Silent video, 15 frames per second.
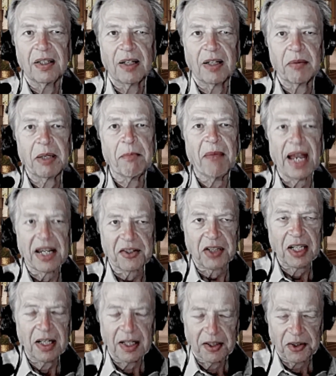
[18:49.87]

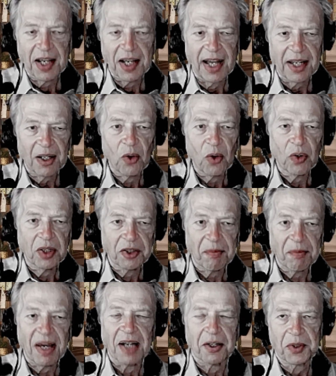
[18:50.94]
Masking is not always
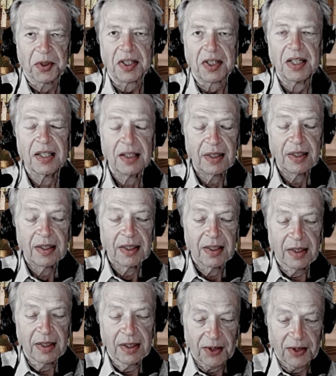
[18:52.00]
hypocrisy.
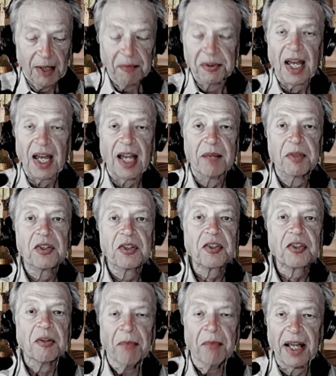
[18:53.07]
Sometimes it's
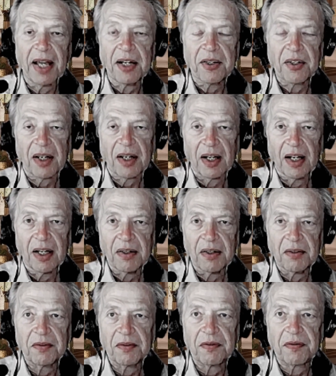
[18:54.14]
just a matter
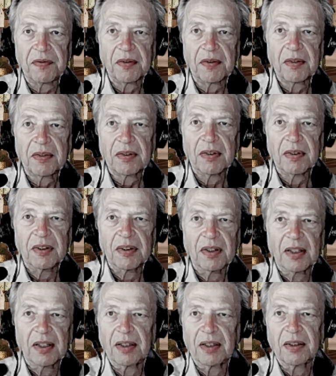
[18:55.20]
of
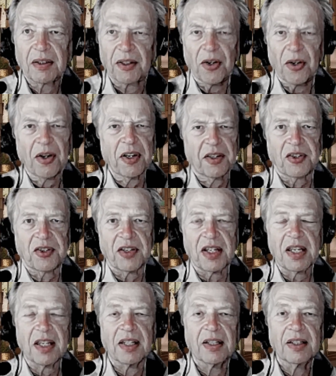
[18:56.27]

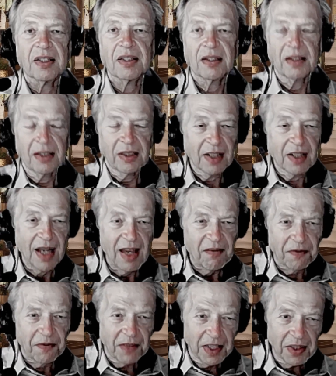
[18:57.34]
courtesy. You're not
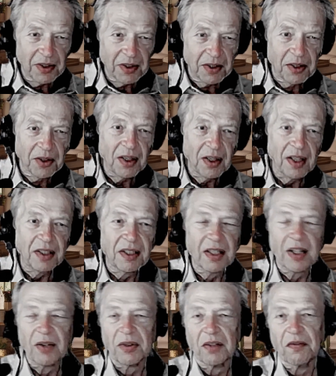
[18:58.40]
feeling good,
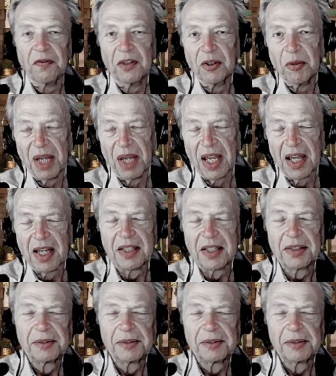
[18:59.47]
you feel bad.